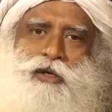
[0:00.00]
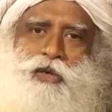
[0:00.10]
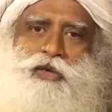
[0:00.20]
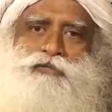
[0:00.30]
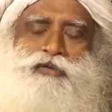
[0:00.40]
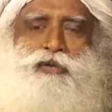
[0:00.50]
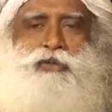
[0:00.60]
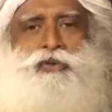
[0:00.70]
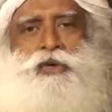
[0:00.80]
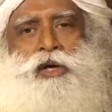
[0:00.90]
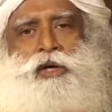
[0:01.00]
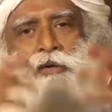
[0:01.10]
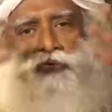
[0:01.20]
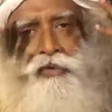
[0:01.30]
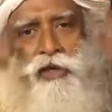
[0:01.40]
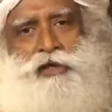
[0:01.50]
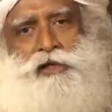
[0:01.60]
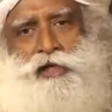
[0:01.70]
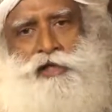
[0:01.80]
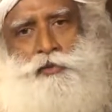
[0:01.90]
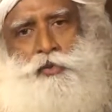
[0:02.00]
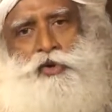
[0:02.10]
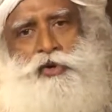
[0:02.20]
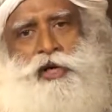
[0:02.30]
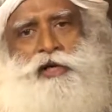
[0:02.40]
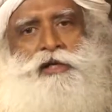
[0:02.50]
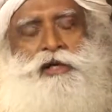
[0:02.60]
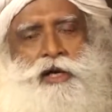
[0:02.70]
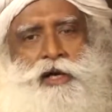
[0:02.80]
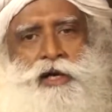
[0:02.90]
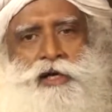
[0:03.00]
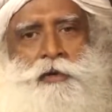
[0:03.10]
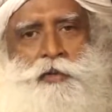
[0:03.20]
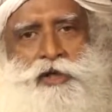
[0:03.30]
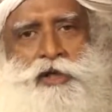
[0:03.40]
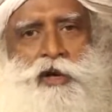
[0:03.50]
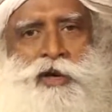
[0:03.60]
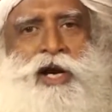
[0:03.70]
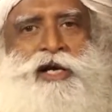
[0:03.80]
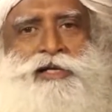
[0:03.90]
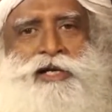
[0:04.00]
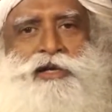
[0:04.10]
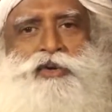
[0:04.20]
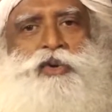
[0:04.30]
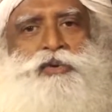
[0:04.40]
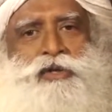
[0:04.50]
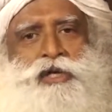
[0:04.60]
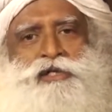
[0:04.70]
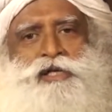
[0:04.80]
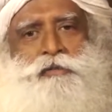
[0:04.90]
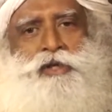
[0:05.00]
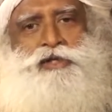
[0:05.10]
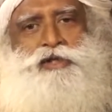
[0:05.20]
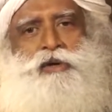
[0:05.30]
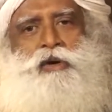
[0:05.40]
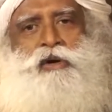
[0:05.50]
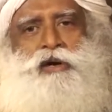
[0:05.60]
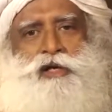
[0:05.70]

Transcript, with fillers: You know, if you read a textbook and keep it in your gut and you go to the examination hall